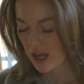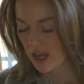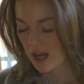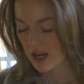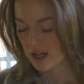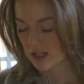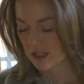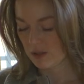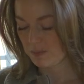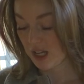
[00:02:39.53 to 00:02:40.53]

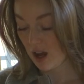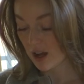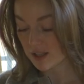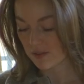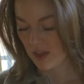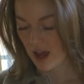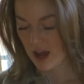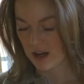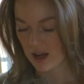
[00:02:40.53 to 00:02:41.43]
And because of that,